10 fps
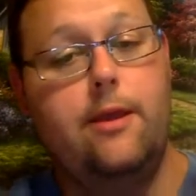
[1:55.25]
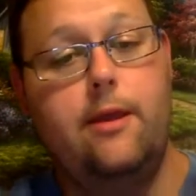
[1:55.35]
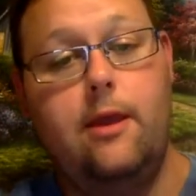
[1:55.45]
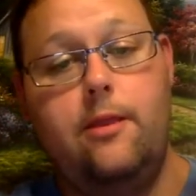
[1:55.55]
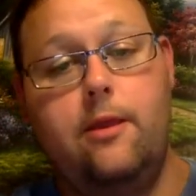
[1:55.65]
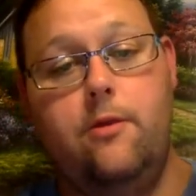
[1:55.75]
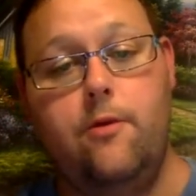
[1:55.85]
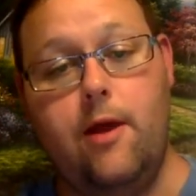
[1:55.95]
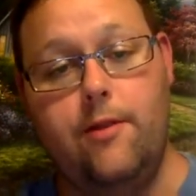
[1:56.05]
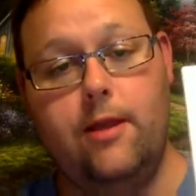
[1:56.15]
And then you'll have
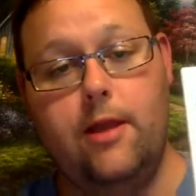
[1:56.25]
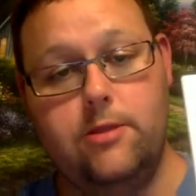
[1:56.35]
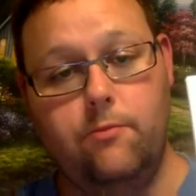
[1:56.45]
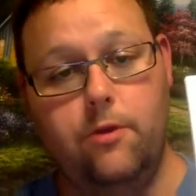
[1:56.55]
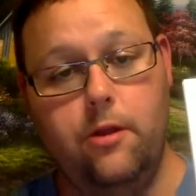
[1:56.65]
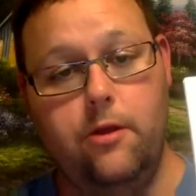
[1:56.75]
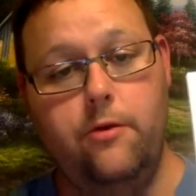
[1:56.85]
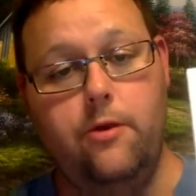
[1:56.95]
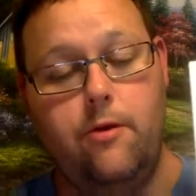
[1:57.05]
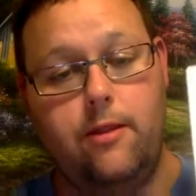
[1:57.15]
to get some glue, and you'll
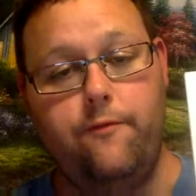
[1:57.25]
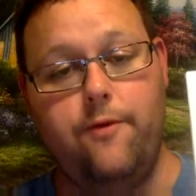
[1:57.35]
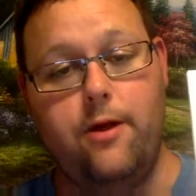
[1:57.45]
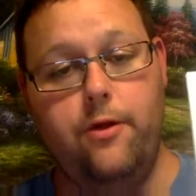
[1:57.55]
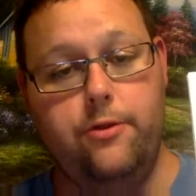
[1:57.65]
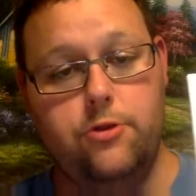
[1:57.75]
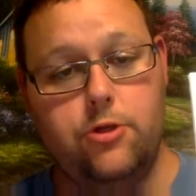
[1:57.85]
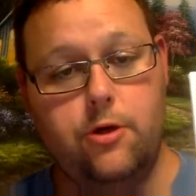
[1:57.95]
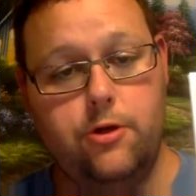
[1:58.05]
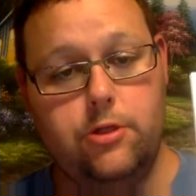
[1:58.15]
have to follow the
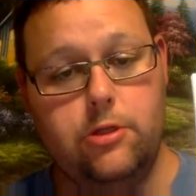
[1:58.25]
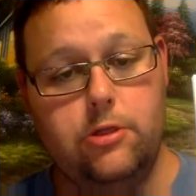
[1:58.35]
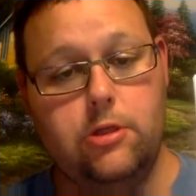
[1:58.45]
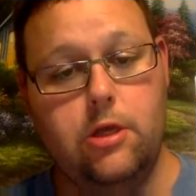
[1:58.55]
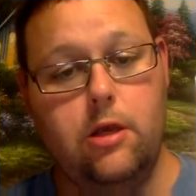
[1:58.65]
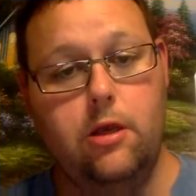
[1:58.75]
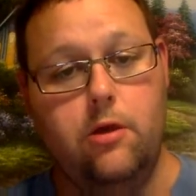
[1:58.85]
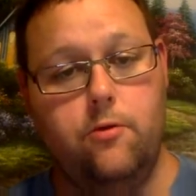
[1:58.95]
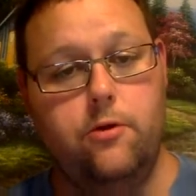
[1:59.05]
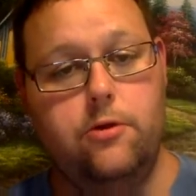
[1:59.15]
instructions in
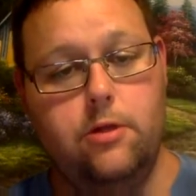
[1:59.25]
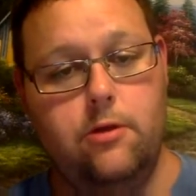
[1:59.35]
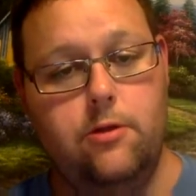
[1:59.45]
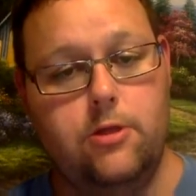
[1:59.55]
order to do this.